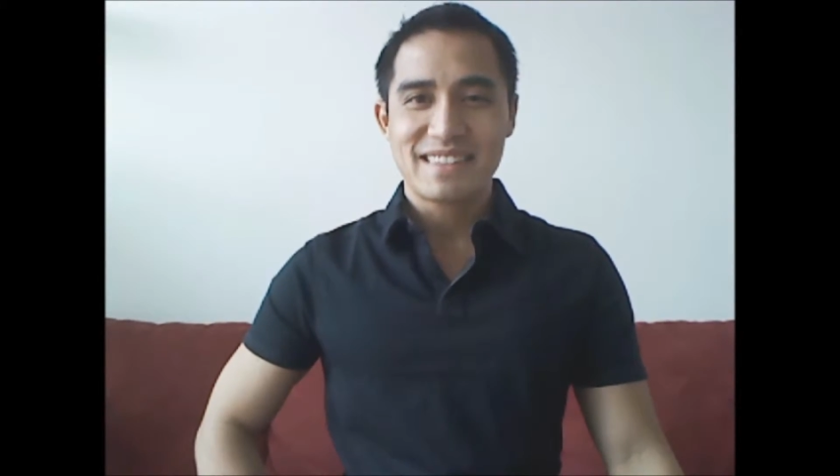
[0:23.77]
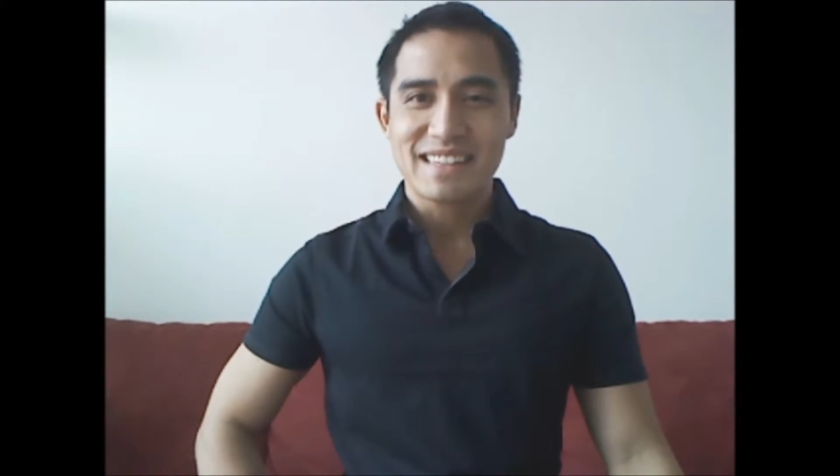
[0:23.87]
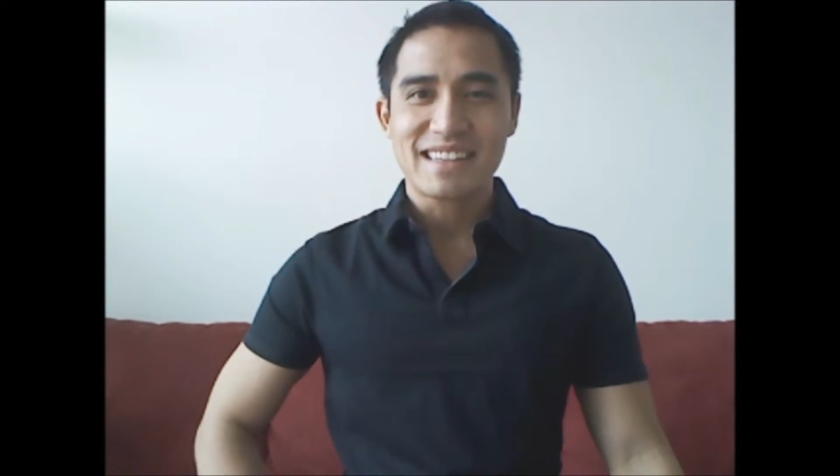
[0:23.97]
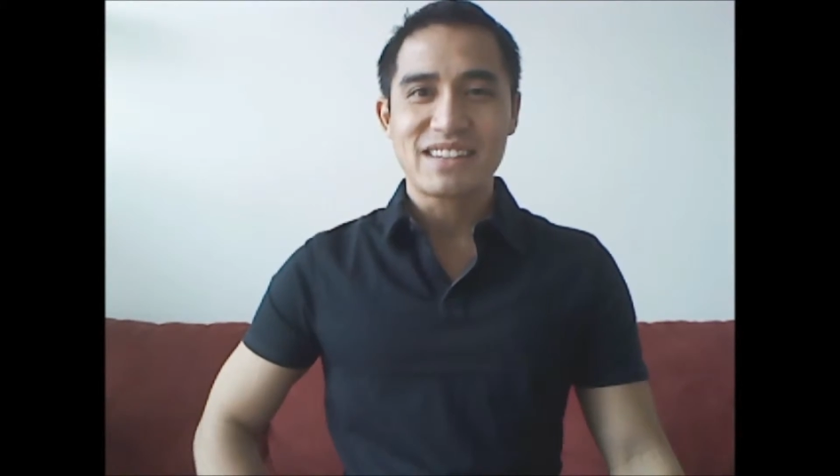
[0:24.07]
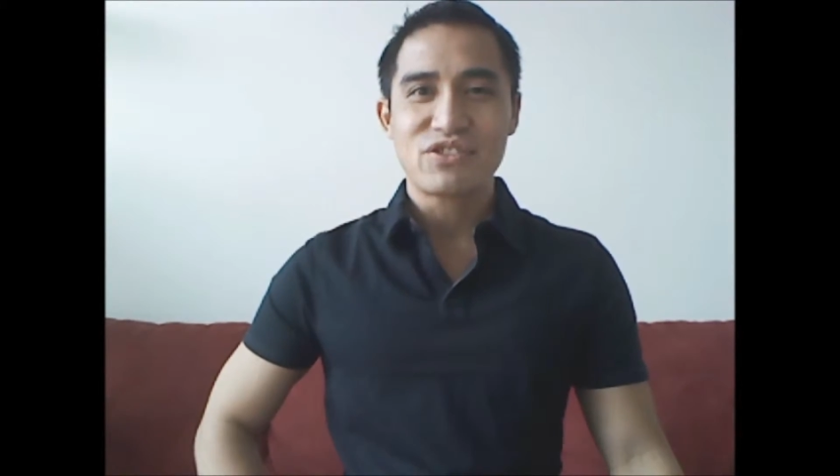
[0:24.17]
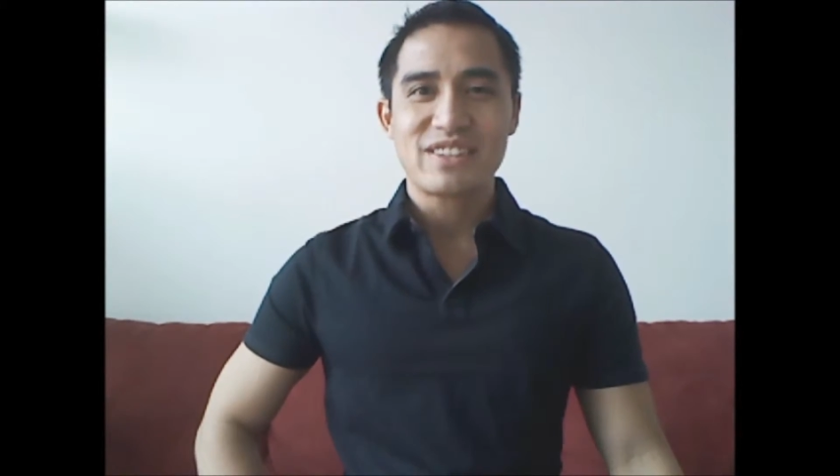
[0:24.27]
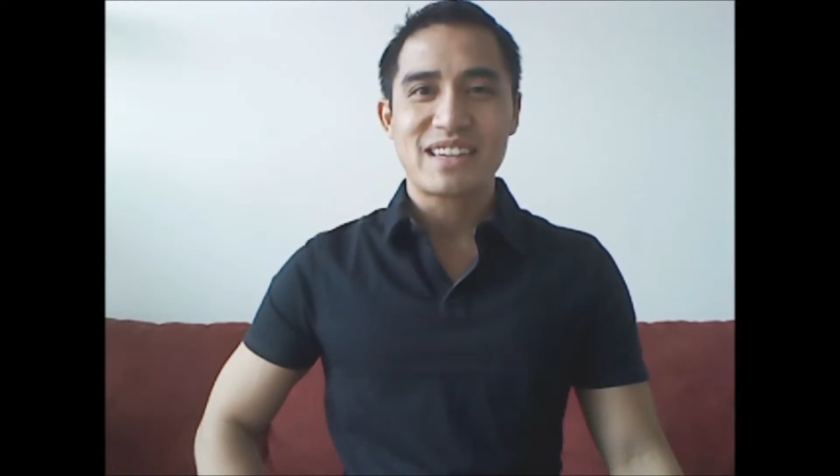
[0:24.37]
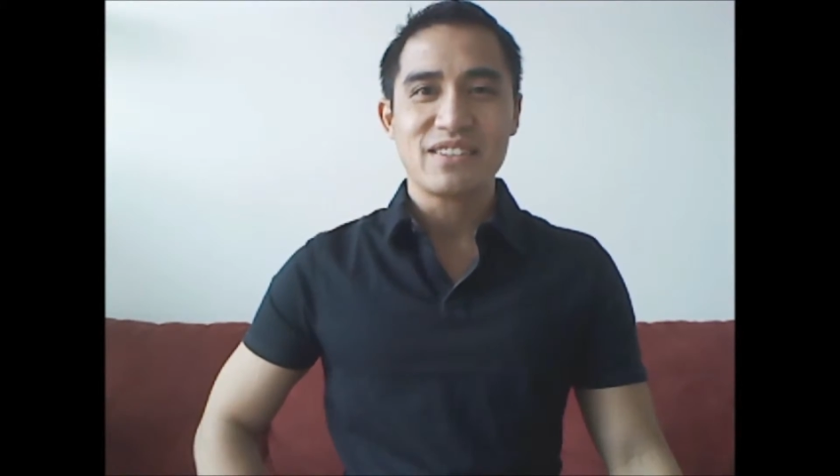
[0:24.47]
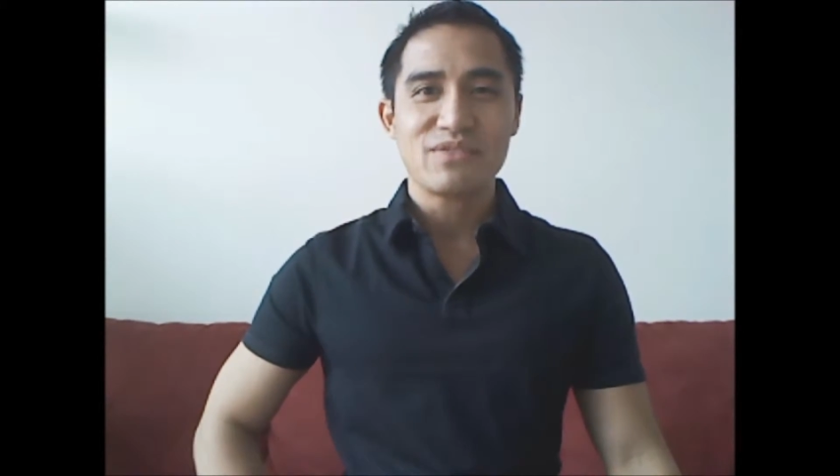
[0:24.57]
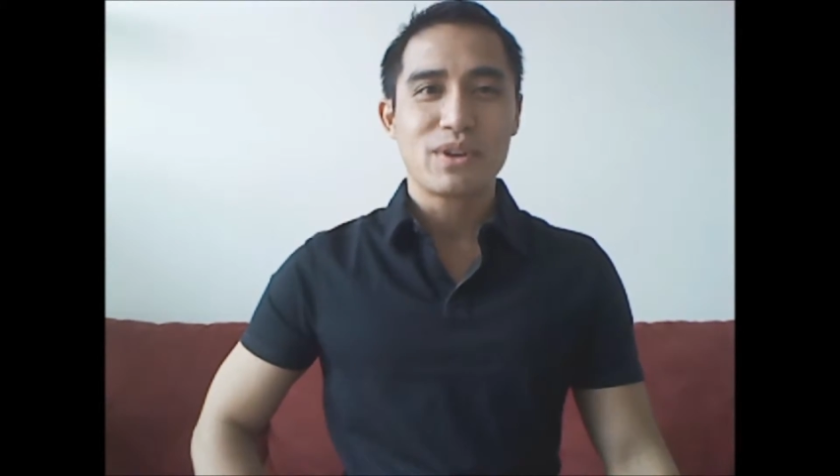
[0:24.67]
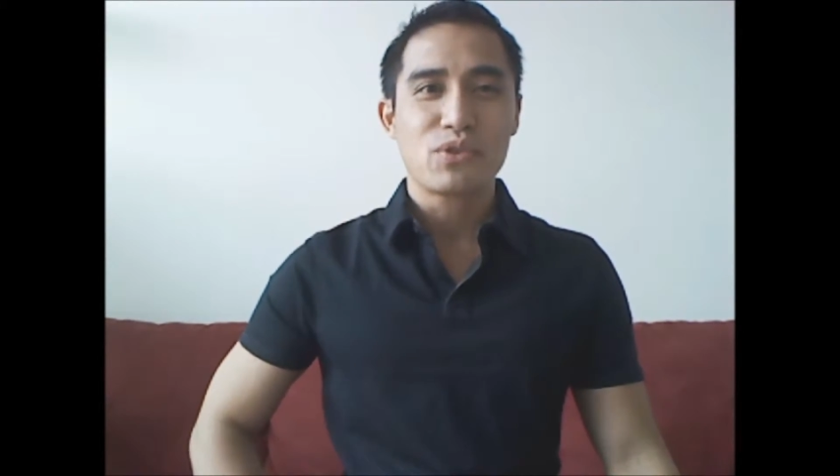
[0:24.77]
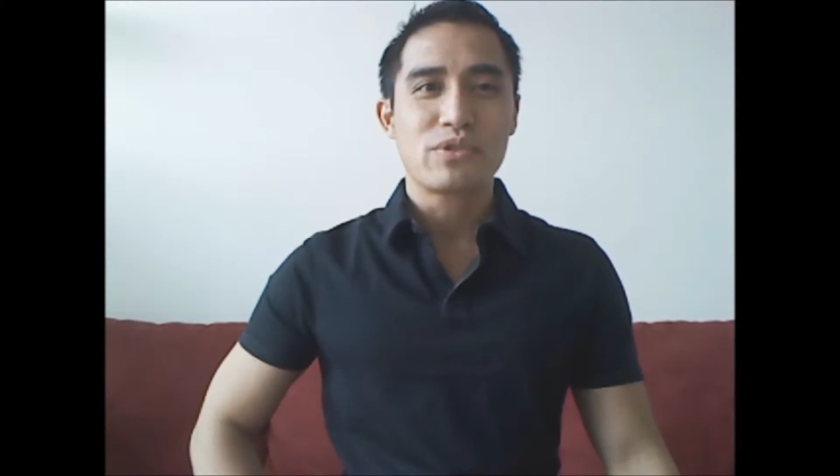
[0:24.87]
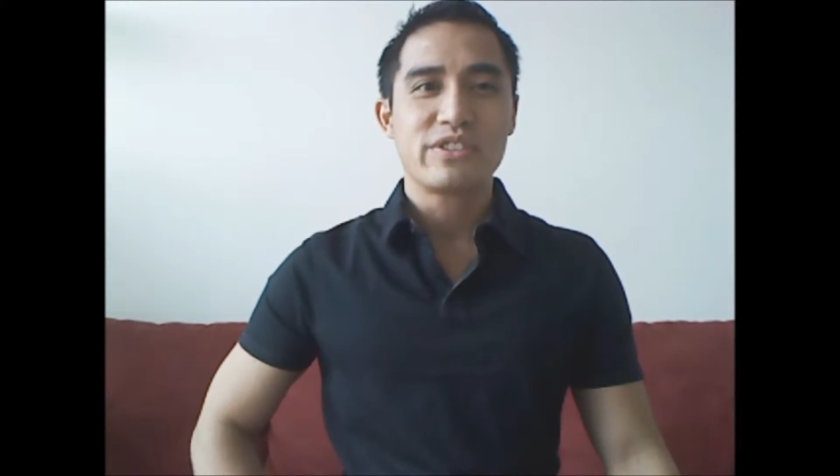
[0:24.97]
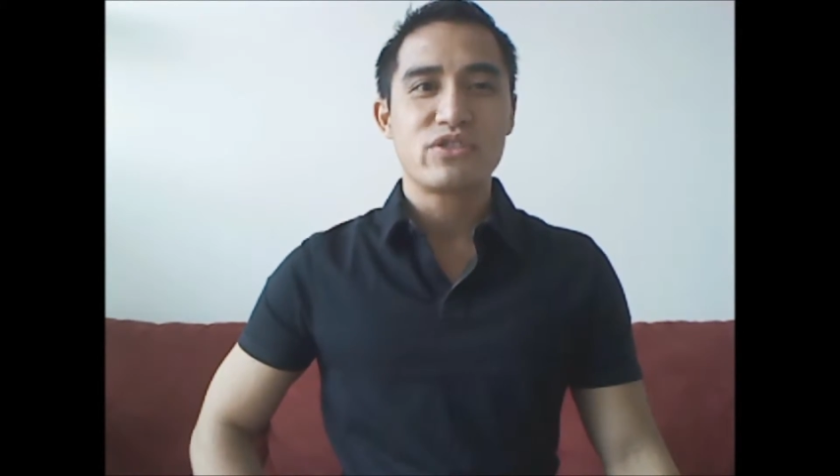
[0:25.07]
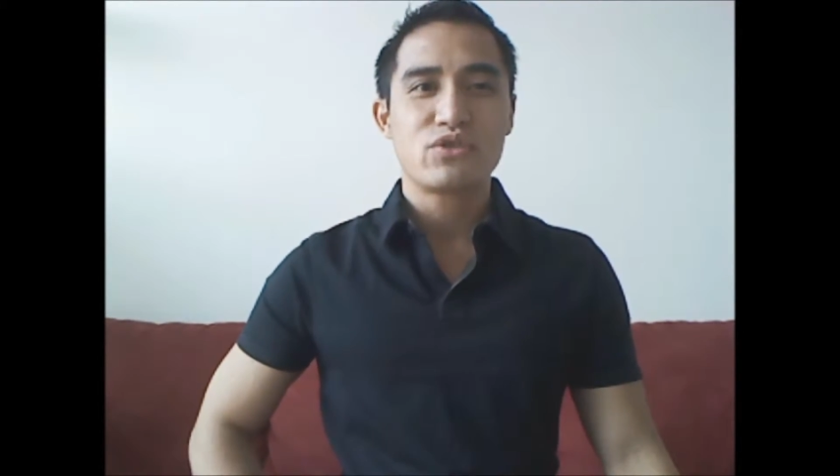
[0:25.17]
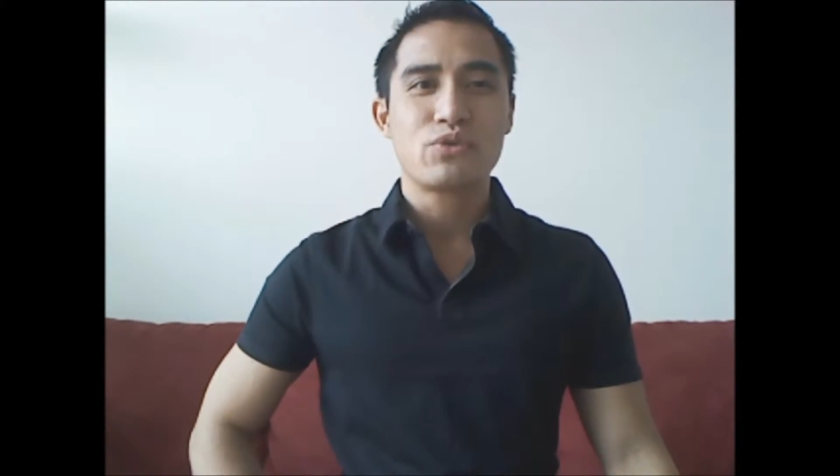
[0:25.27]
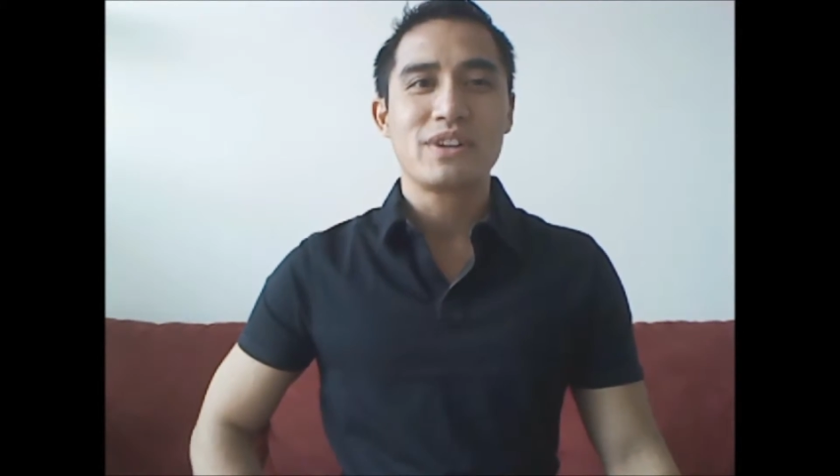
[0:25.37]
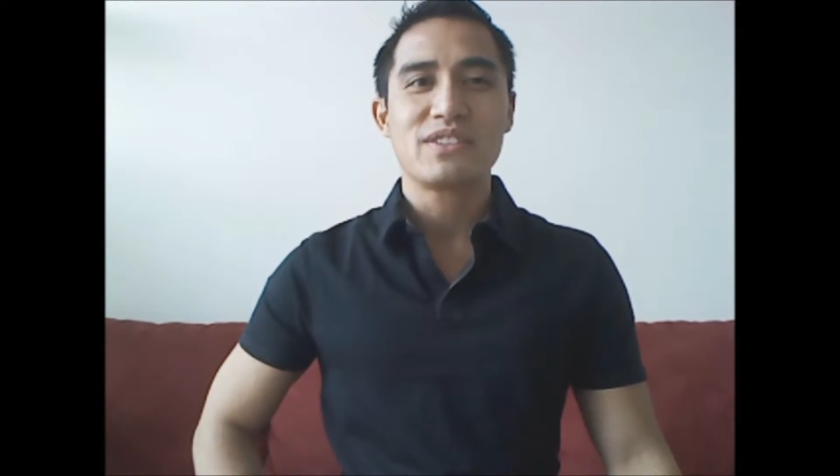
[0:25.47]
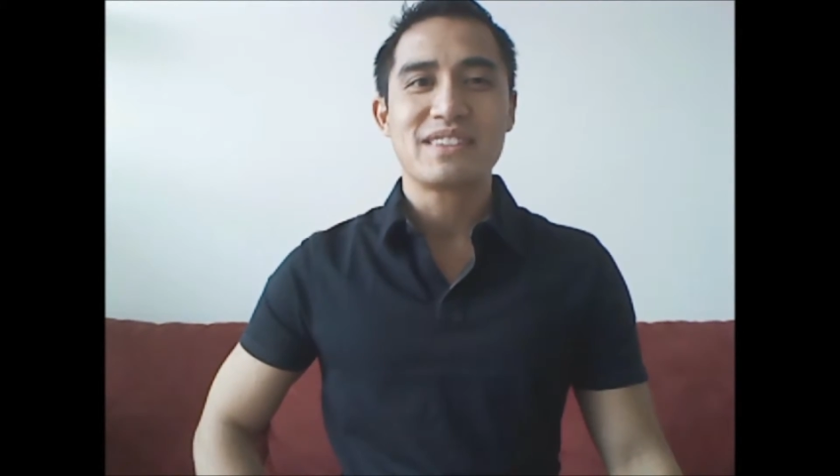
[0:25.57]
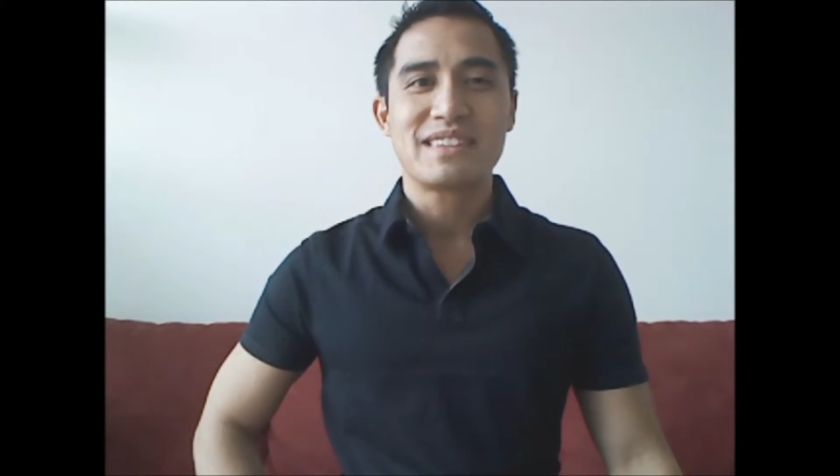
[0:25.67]
six hundred sales recorded
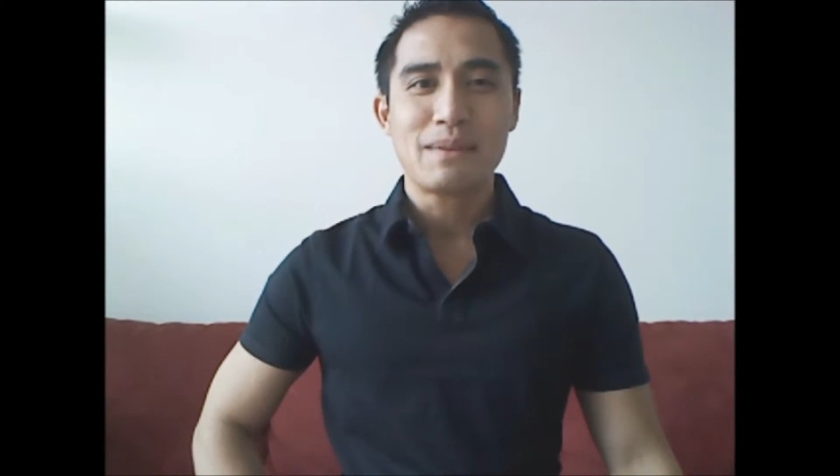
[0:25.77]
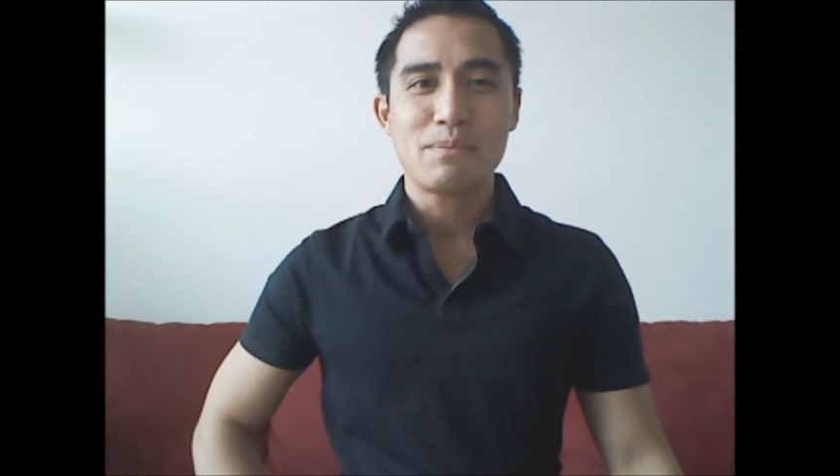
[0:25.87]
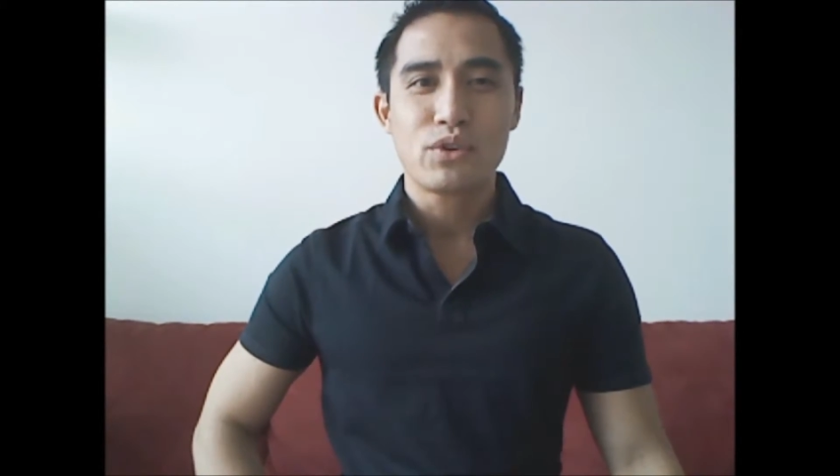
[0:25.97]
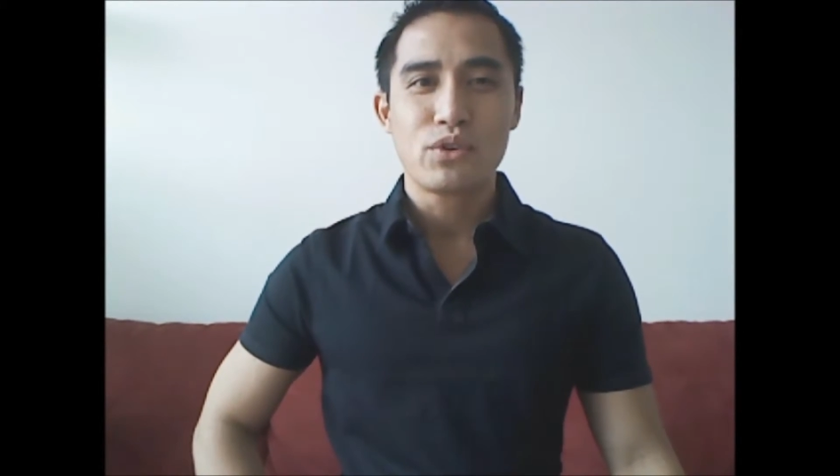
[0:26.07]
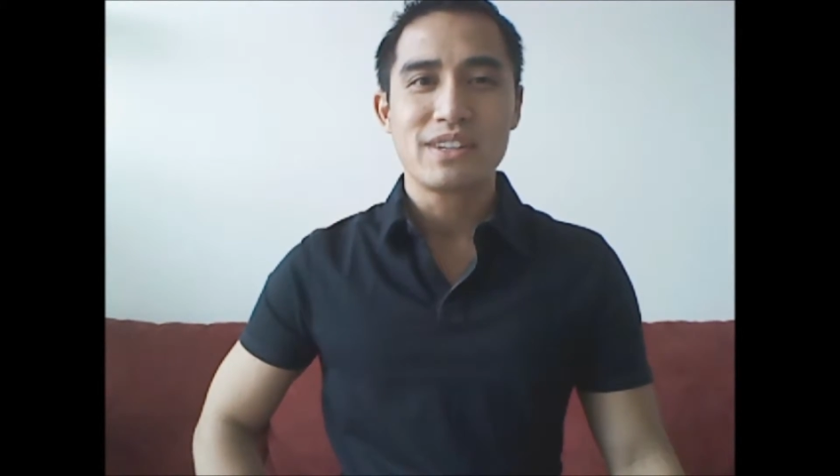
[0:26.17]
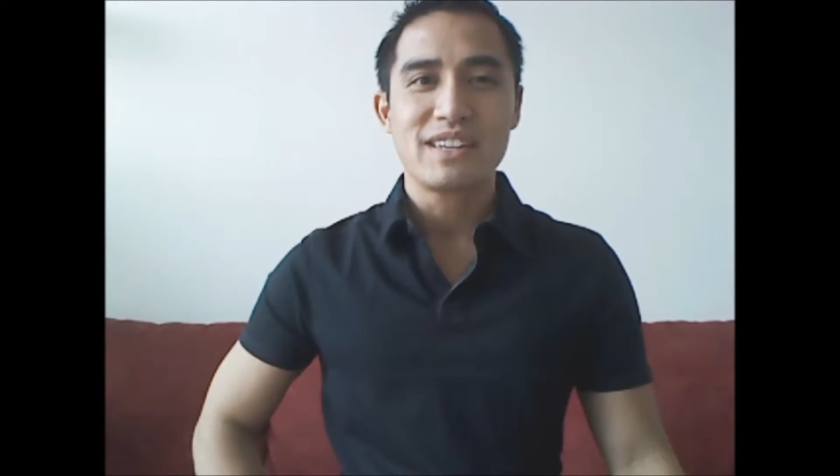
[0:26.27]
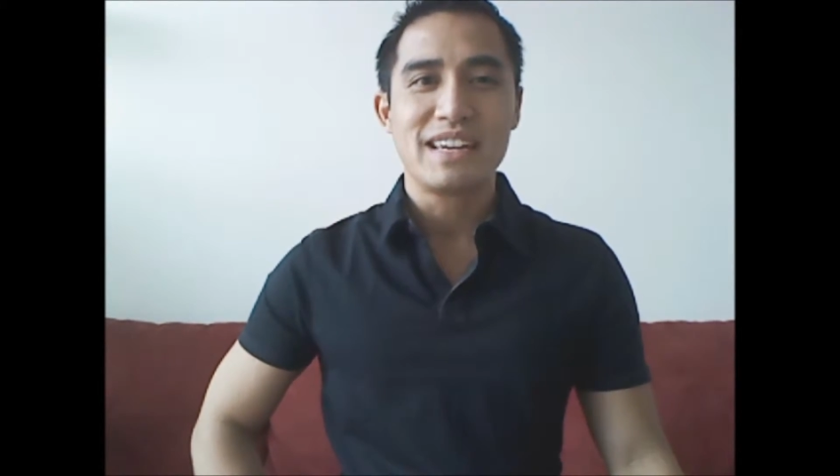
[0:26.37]
during the same period